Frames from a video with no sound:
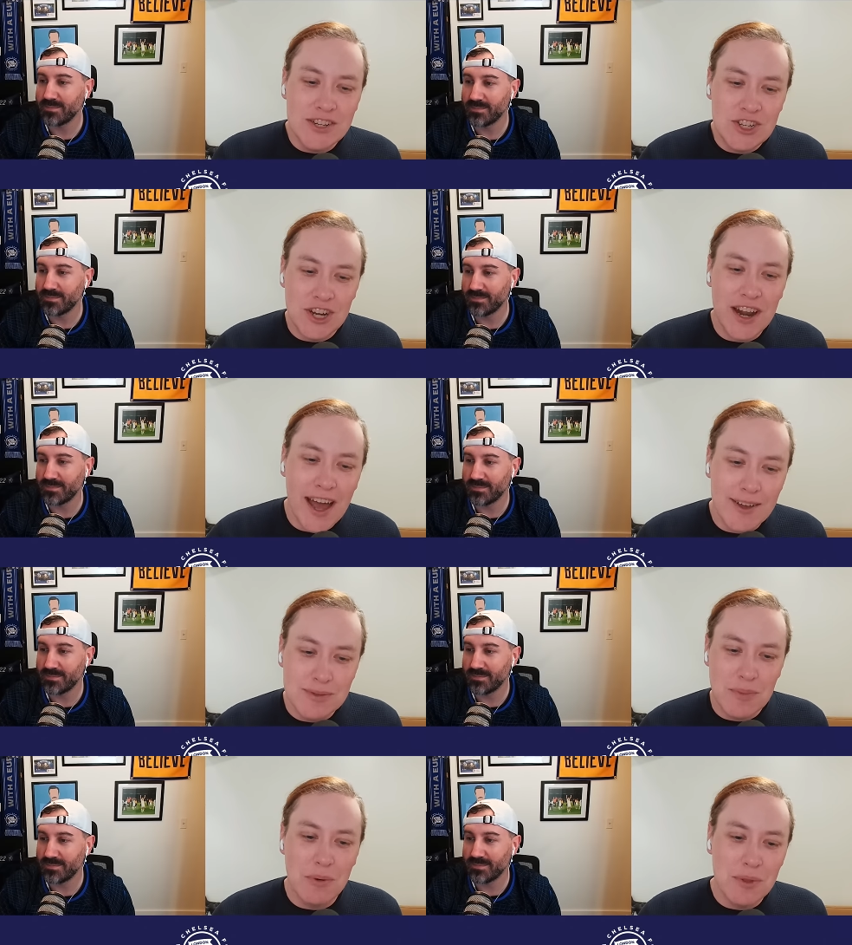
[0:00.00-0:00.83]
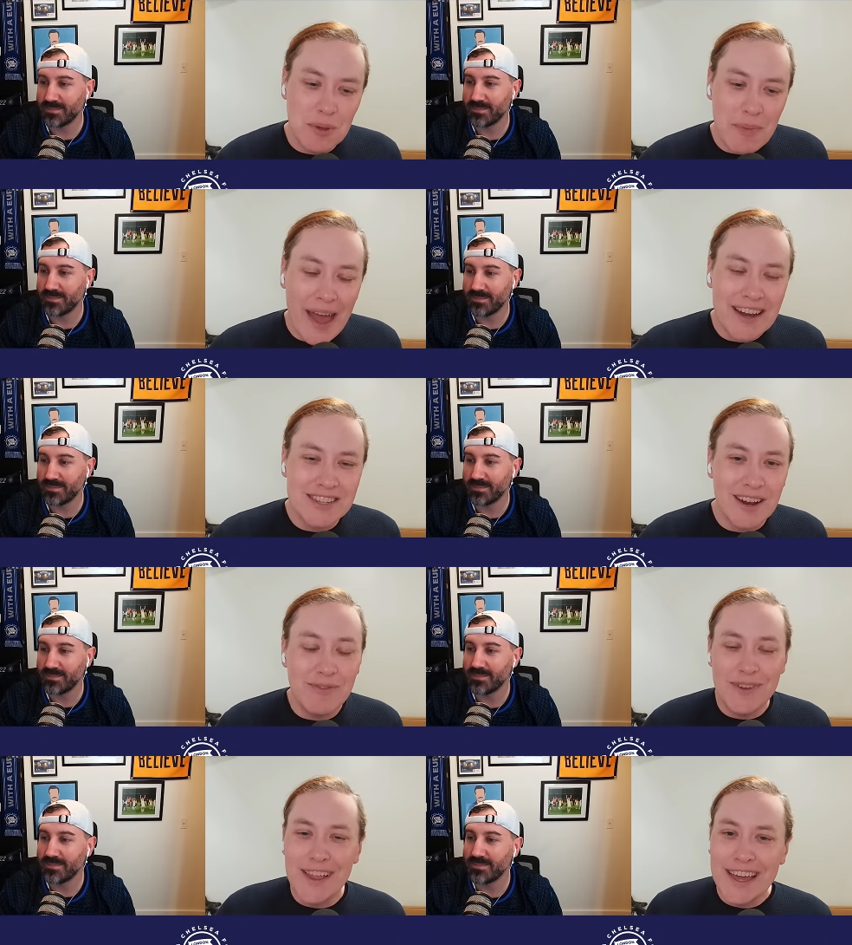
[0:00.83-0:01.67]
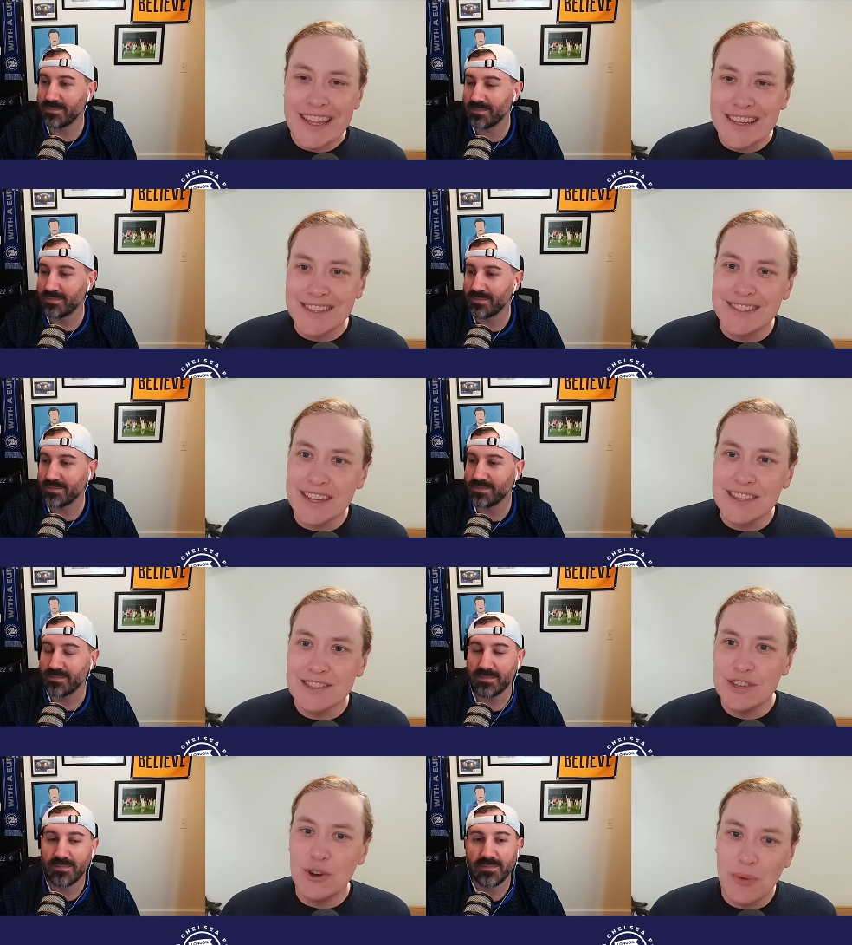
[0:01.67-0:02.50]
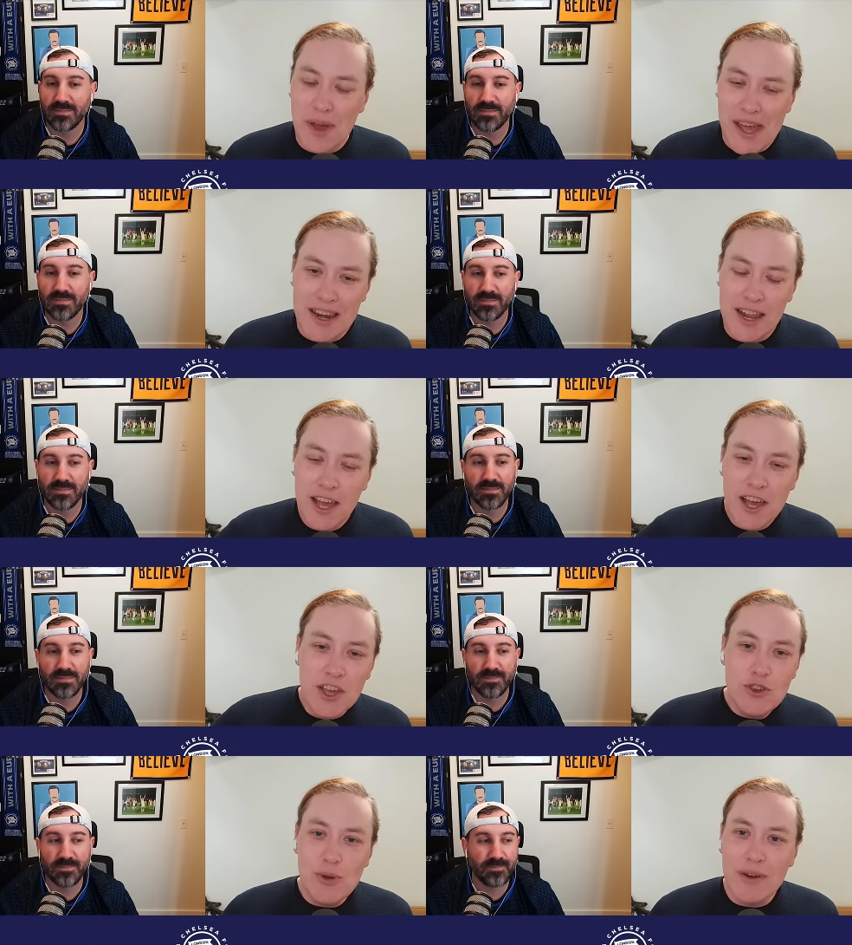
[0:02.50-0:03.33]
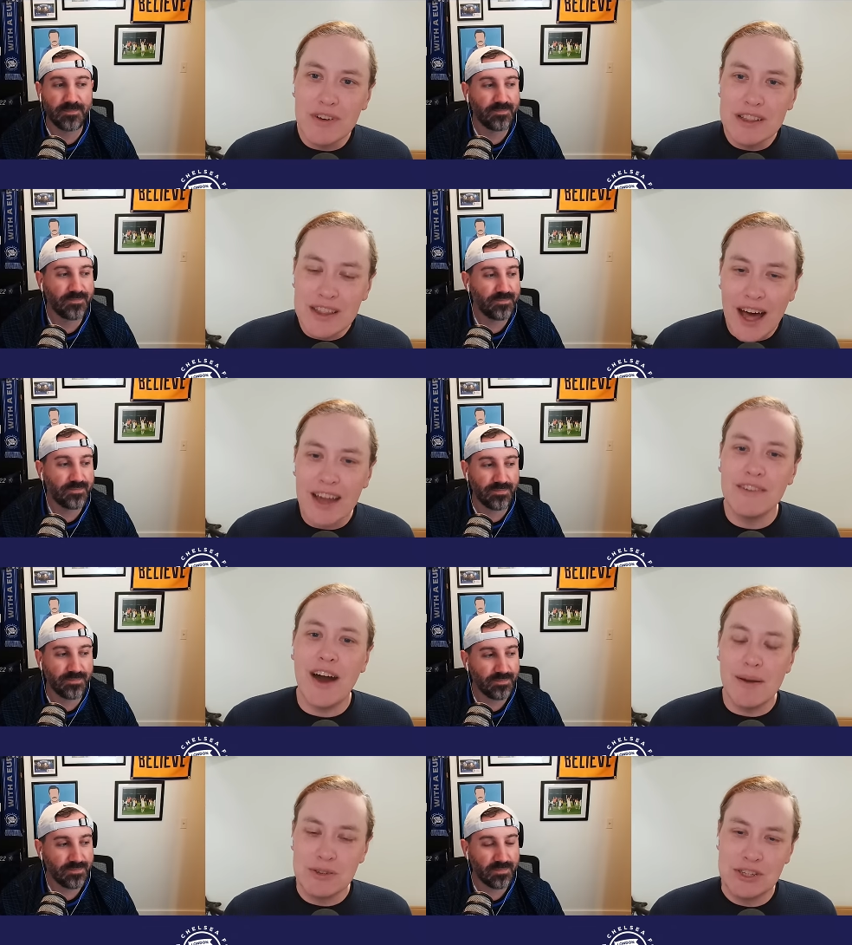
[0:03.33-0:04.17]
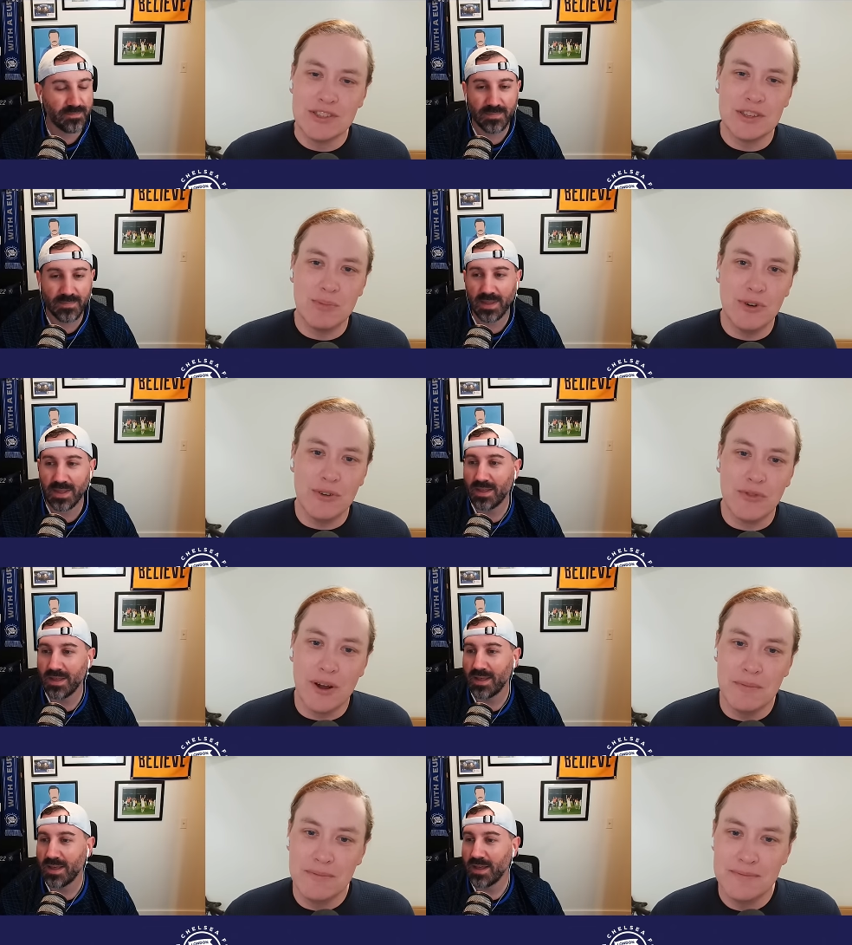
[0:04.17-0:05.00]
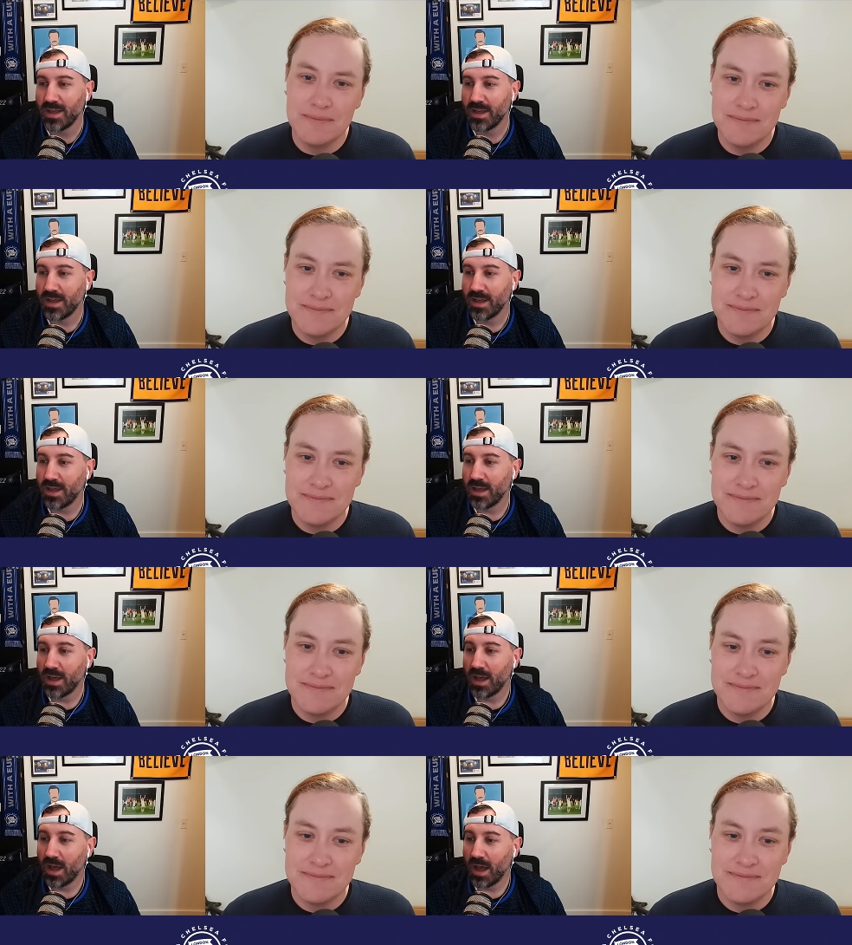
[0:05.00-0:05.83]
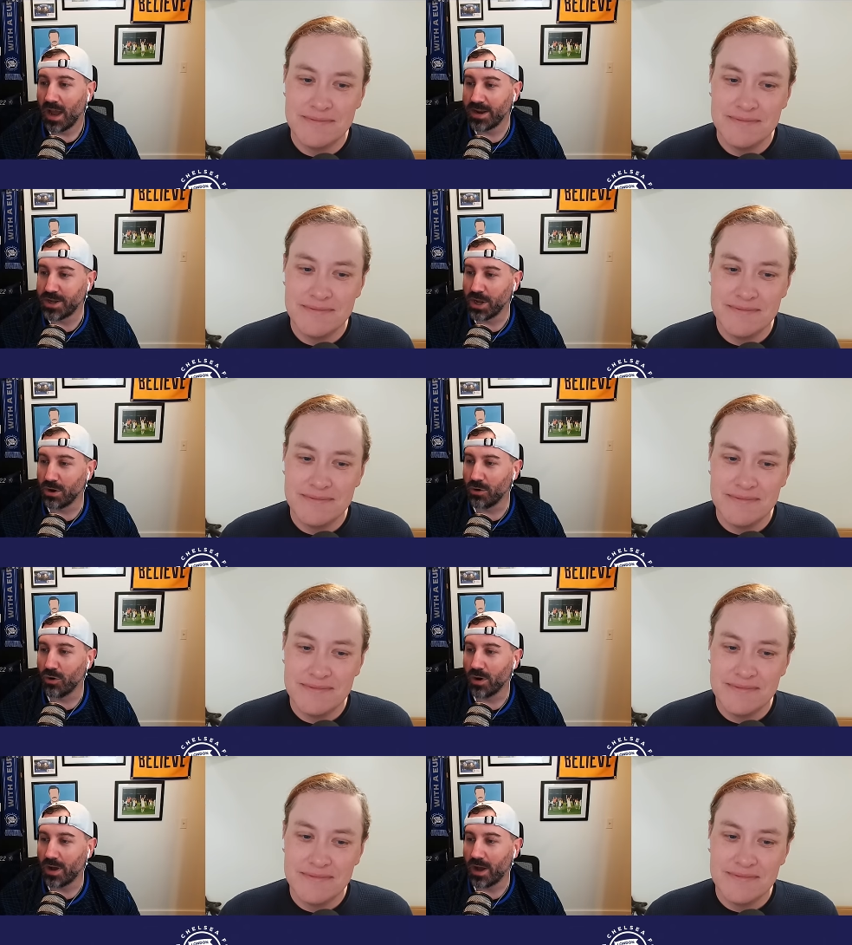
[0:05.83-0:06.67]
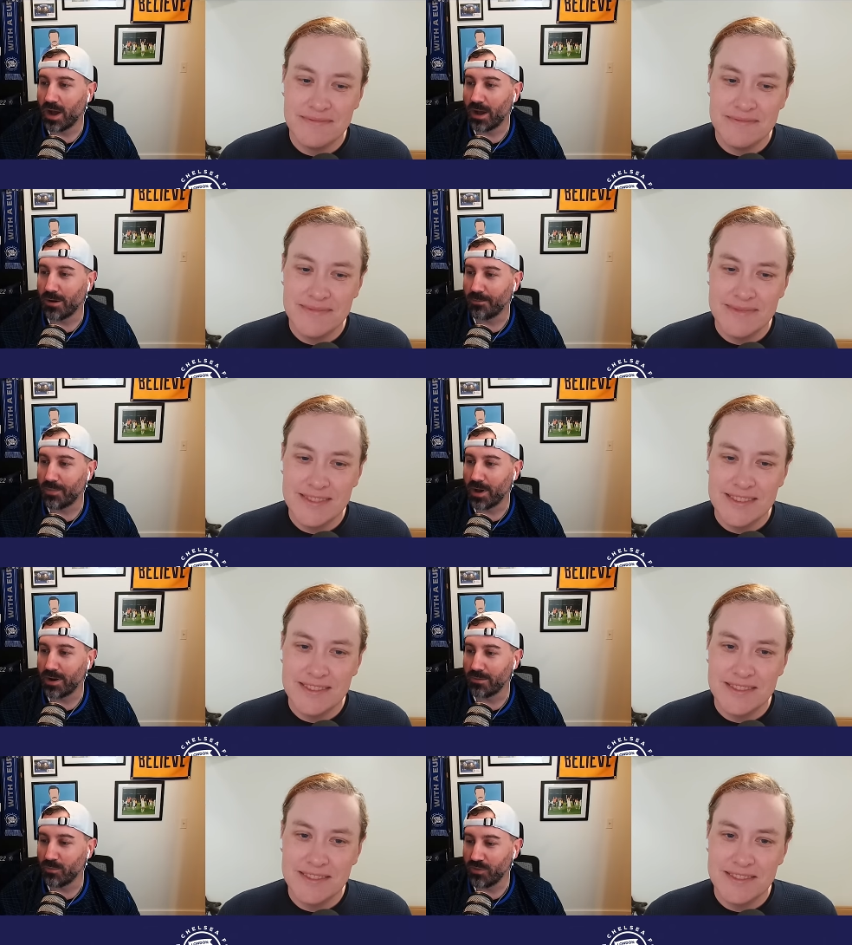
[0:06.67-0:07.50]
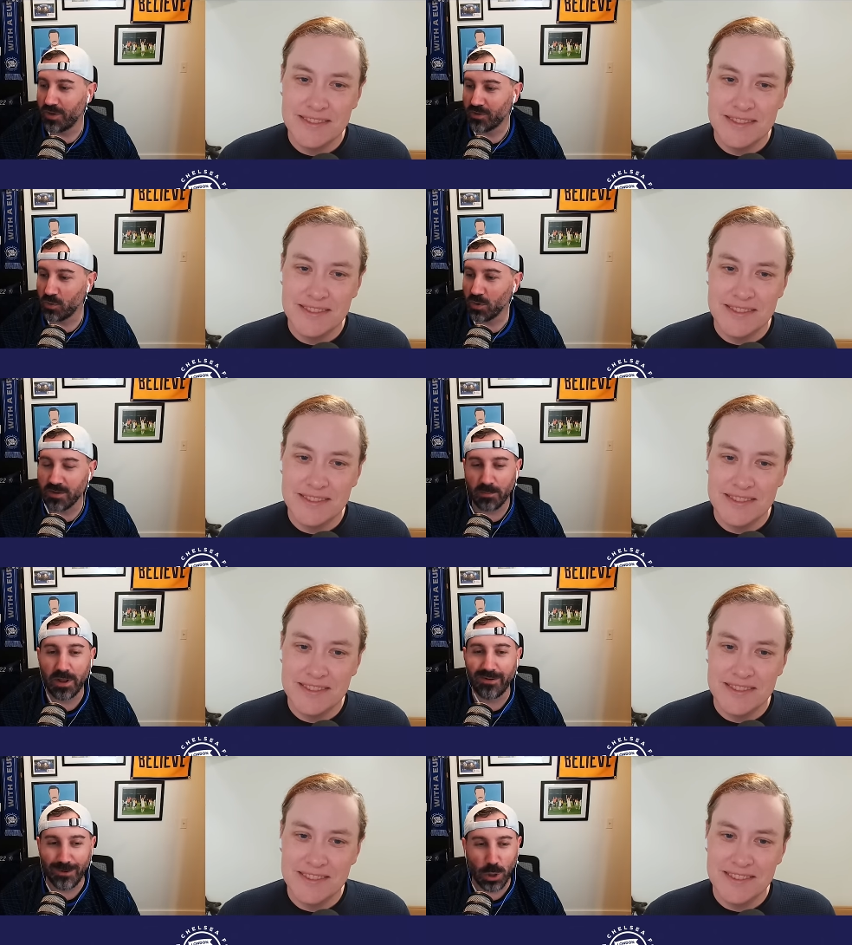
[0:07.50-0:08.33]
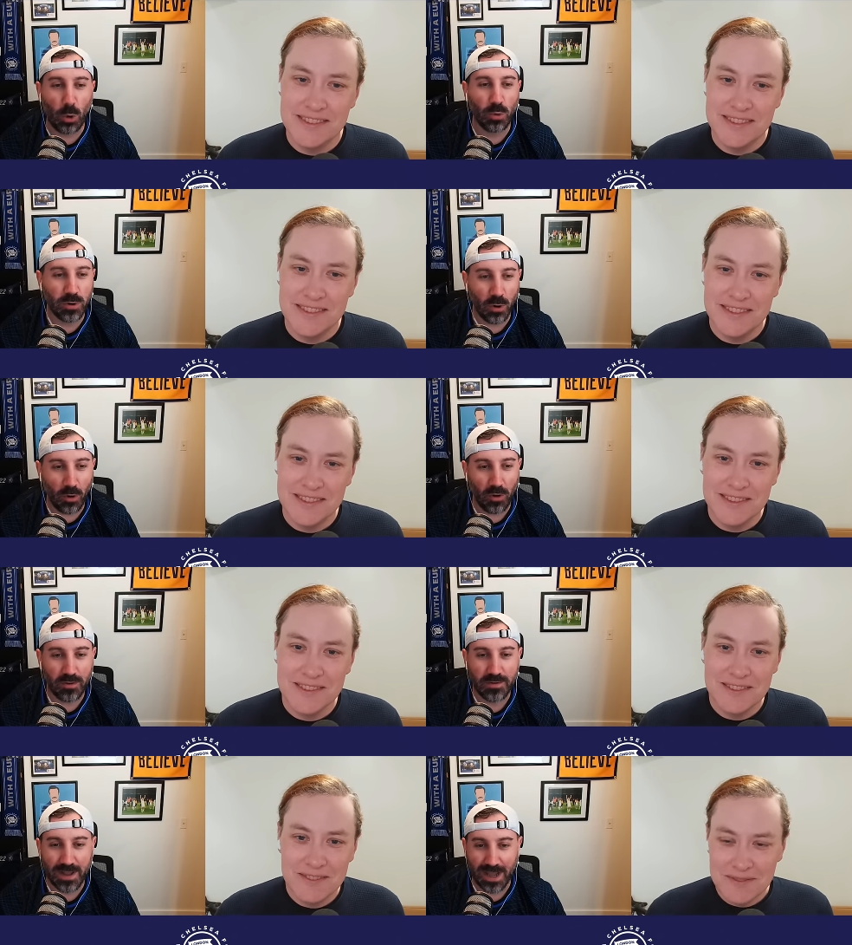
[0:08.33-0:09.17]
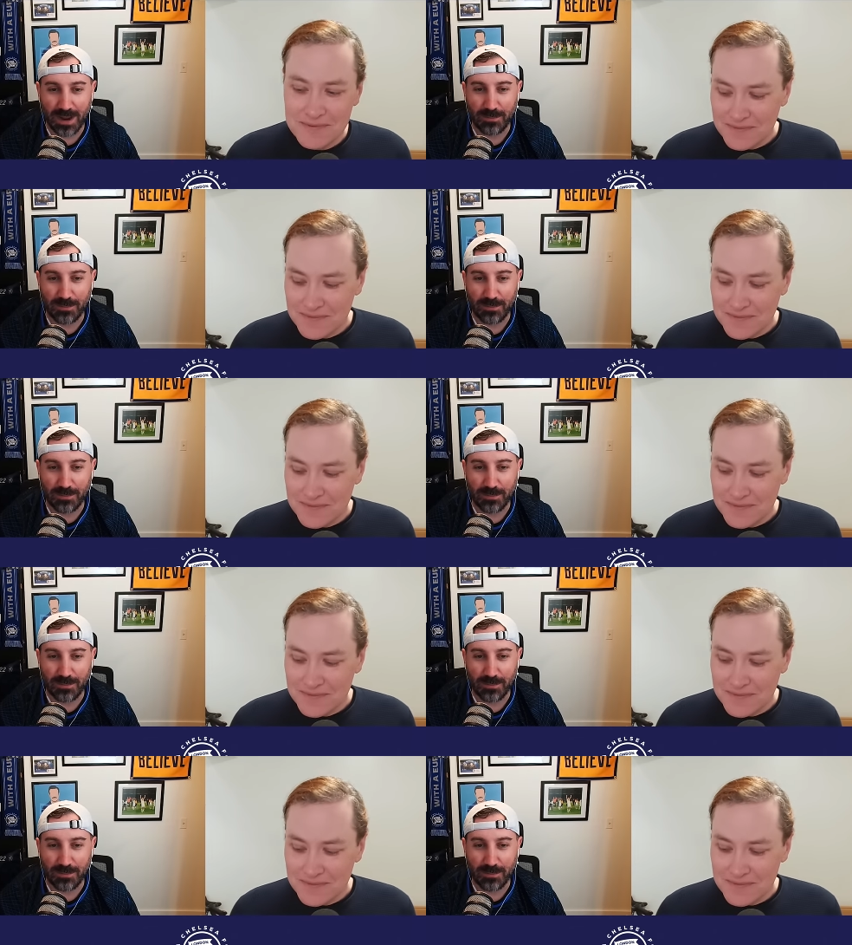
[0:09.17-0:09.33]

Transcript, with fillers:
Speaker 1: shithouse moment of the match. And I feel like in a 6 0 win, you have a lot of options to pull from. I
Speaker 2: do, uh, but this one's a bit of an own goal, Dan,